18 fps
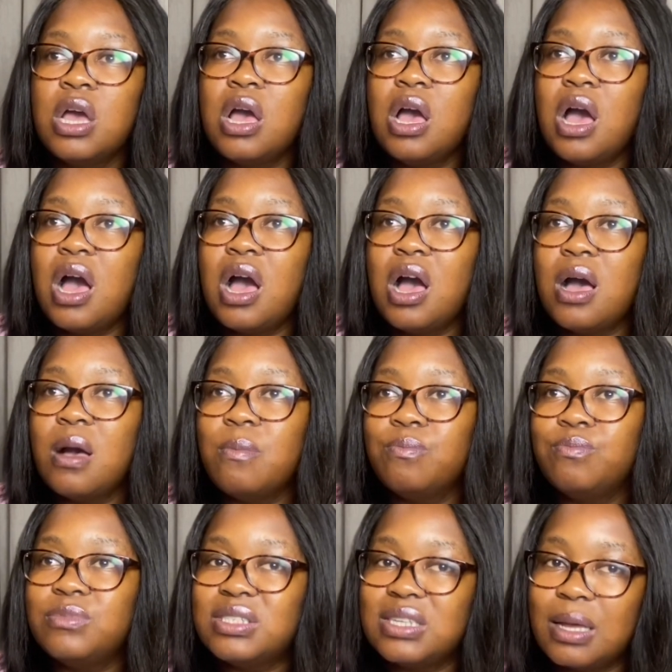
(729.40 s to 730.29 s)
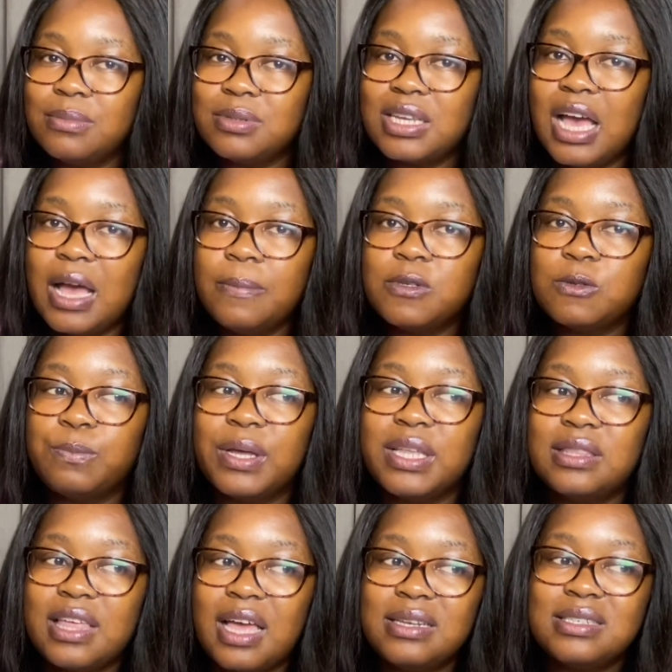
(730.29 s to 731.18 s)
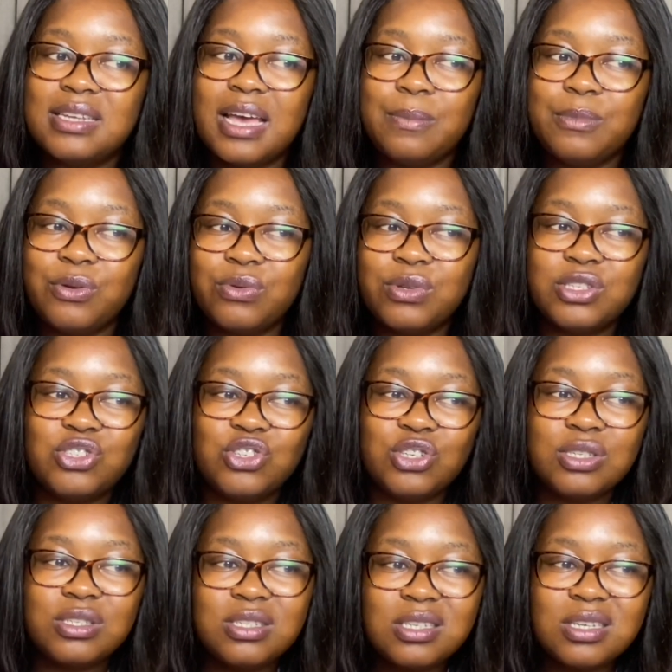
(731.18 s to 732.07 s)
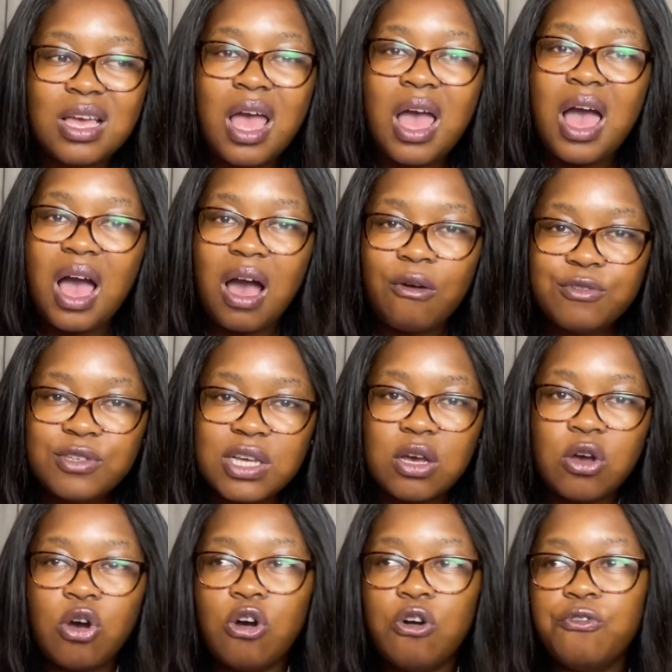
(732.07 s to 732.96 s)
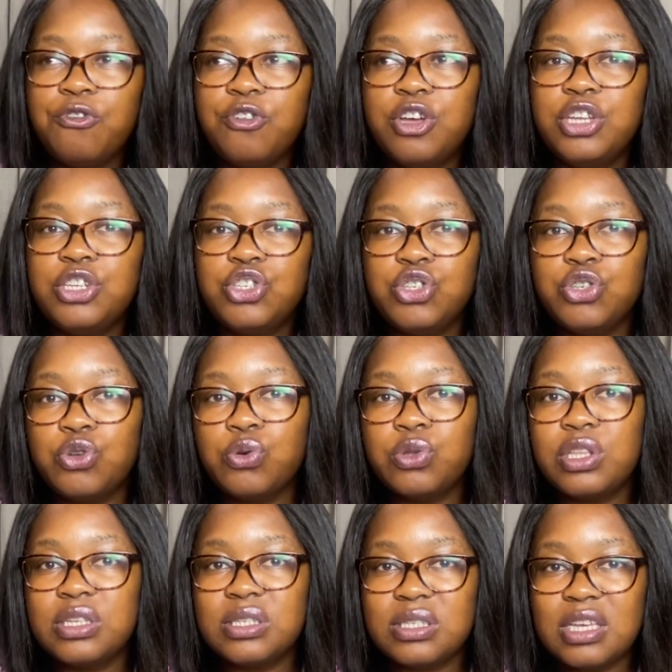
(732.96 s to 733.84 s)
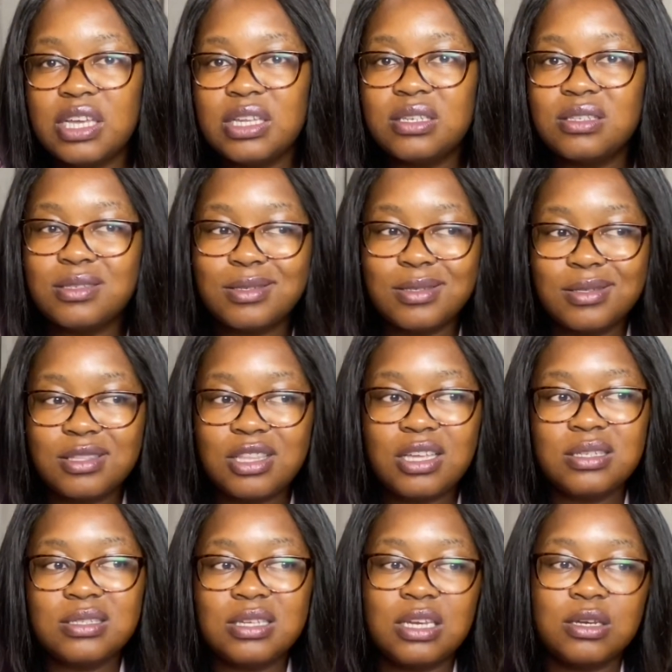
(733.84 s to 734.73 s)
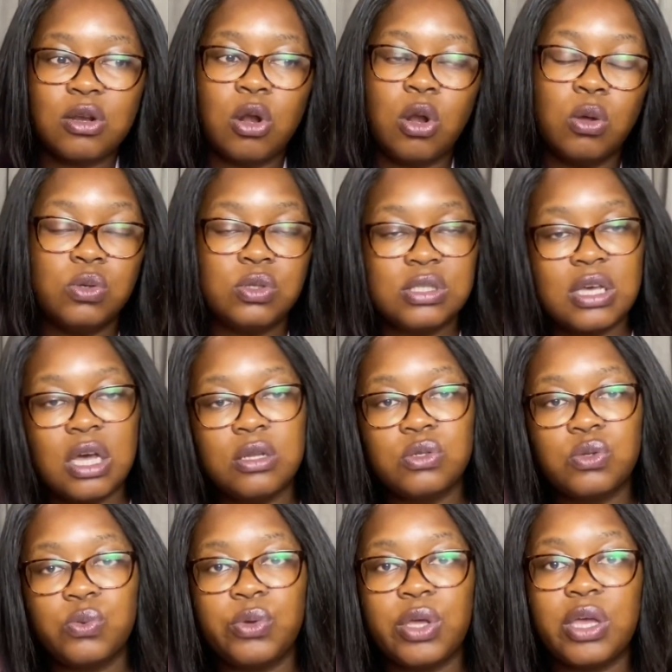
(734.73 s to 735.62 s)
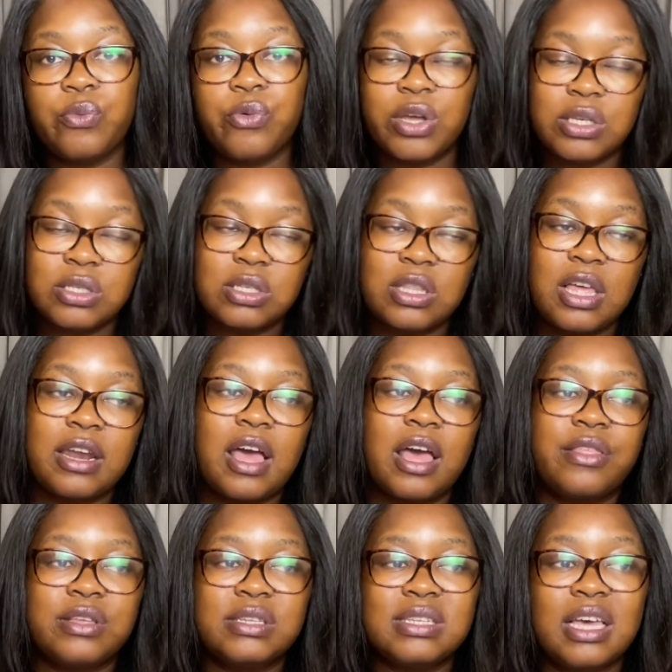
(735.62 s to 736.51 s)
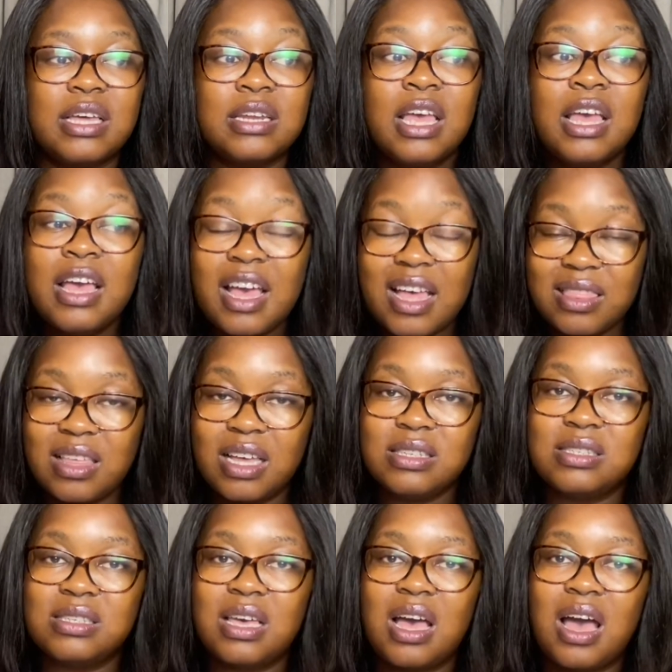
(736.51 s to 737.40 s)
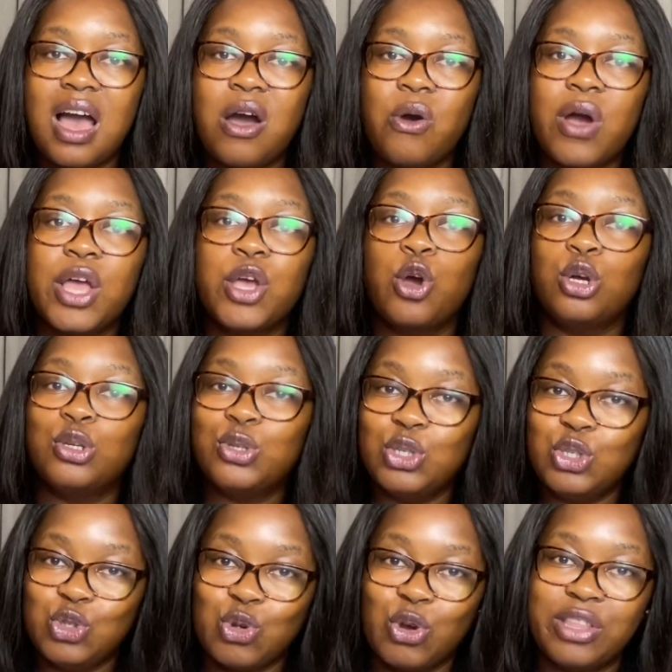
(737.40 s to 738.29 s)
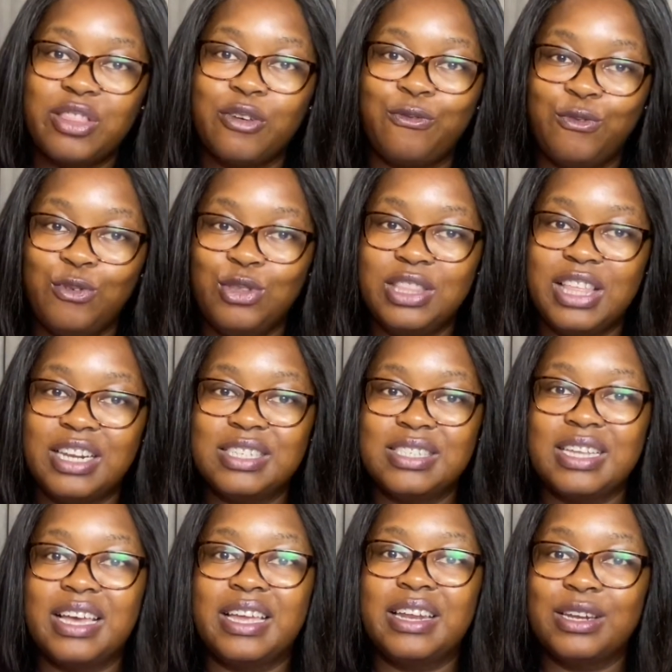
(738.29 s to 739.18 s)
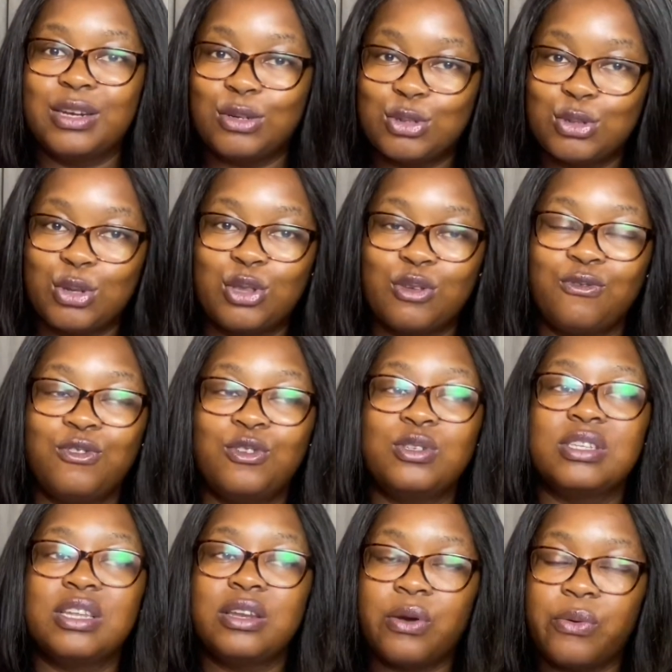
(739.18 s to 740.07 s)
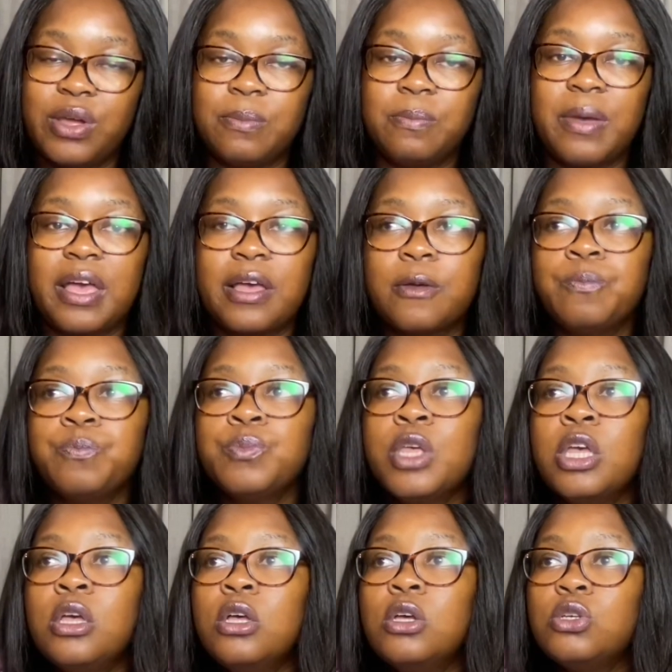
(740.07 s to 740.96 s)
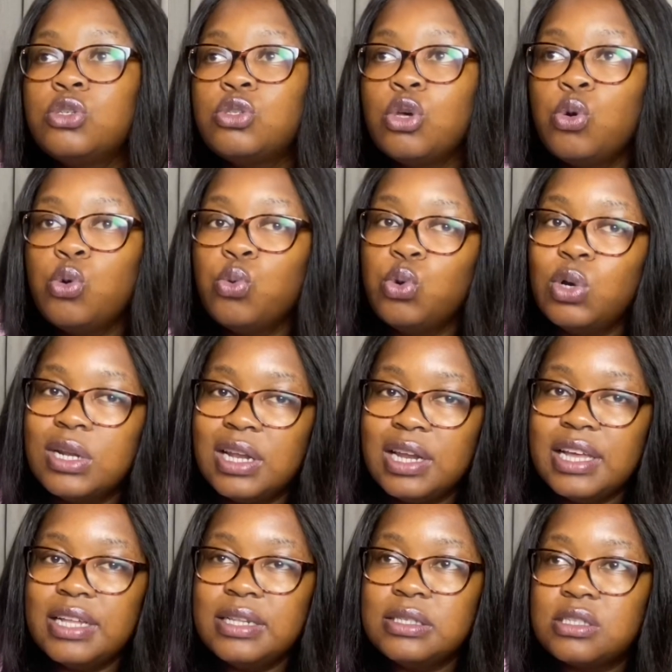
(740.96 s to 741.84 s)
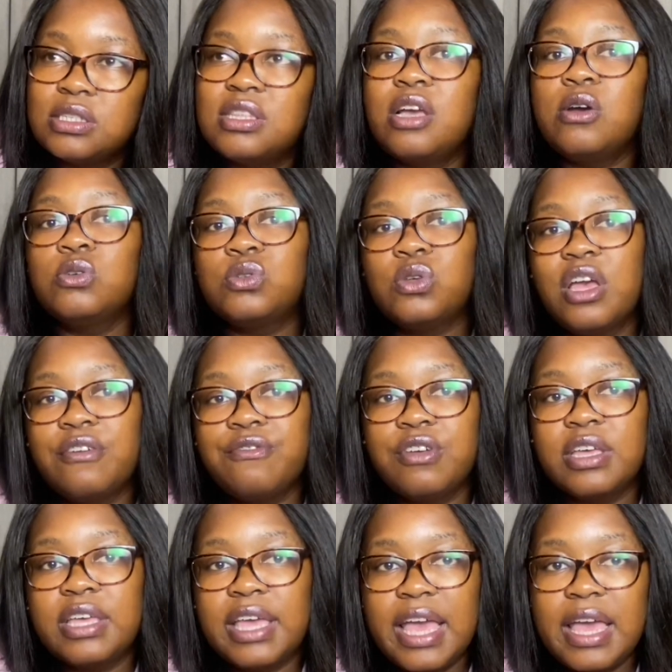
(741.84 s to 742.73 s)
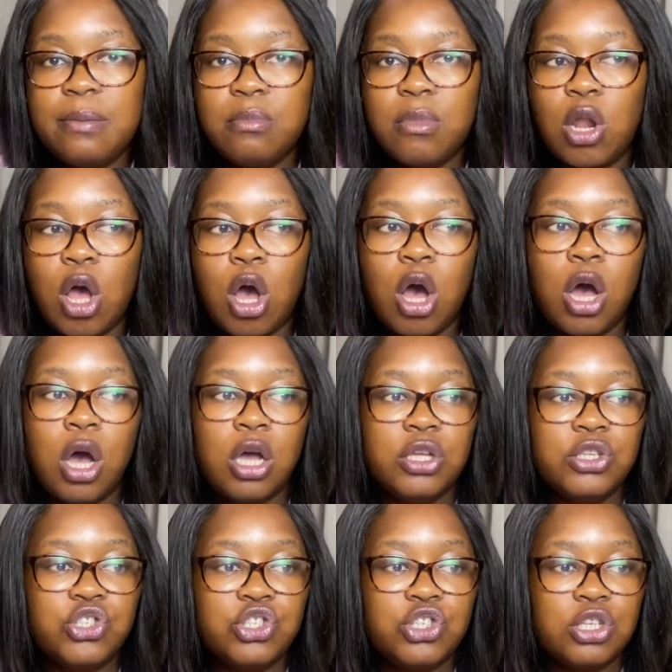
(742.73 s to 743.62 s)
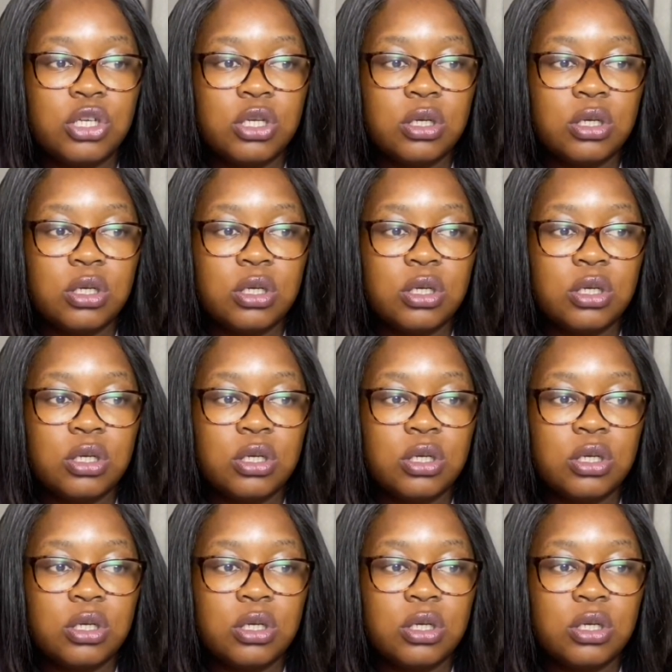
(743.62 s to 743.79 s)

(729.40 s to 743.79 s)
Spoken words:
sometimes, but that time it was just after COVID, you know, they said things had closed down, so we went that other side, and that's how I got to enjoy the food that side, and I saw the views, and I went back. So Woodlands, they also have a game lodge.